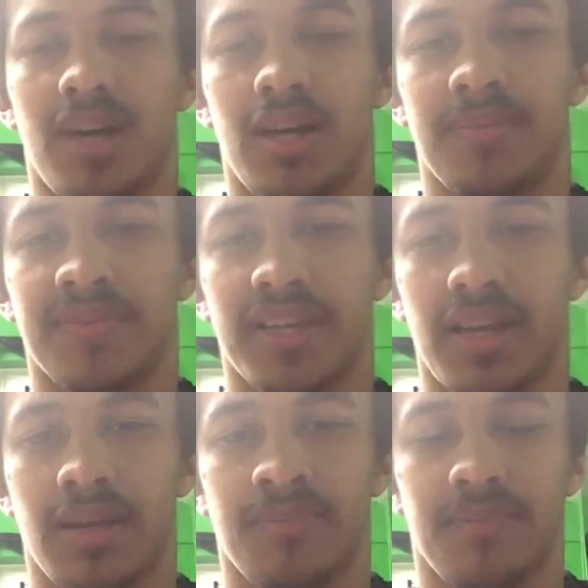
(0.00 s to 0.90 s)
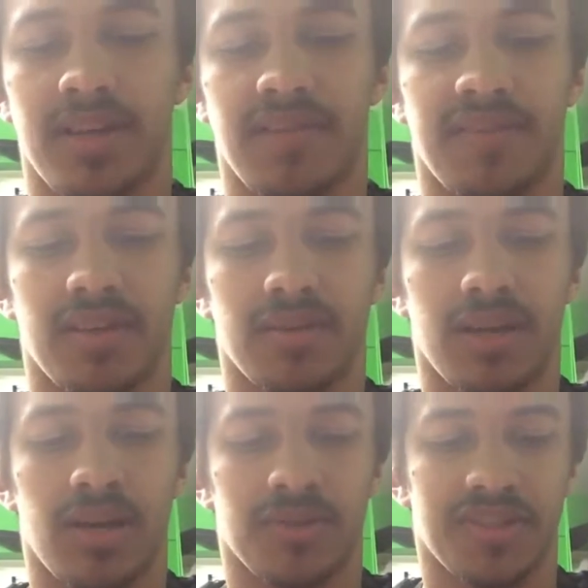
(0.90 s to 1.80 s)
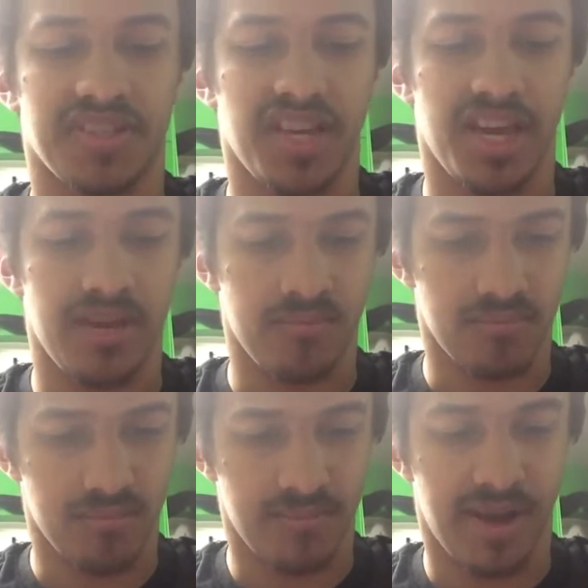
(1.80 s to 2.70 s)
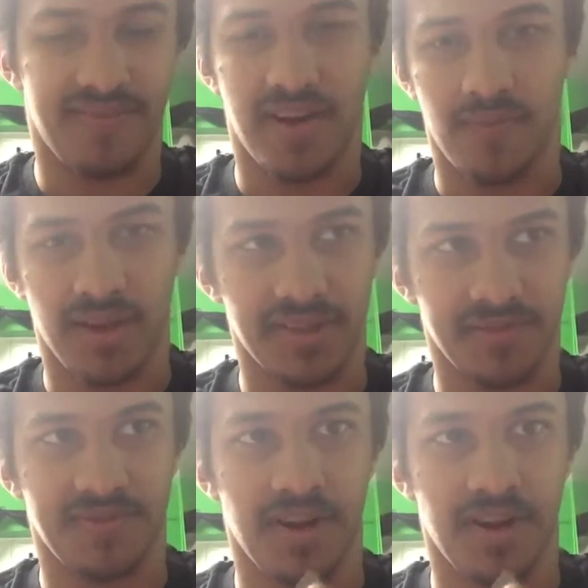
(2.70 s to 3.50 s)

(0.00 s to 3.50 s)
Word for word: Um, say anything else to say about Five Nights at